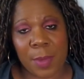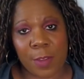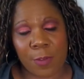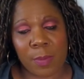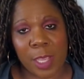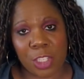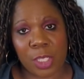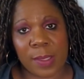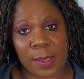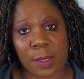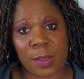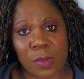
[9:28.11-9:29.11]
My information
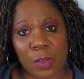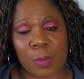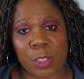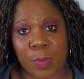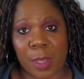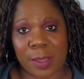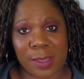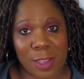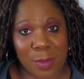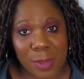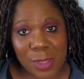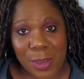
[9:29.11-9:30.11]
is in the description box
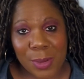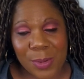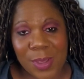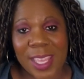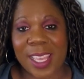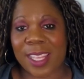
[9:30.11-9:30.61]
down below.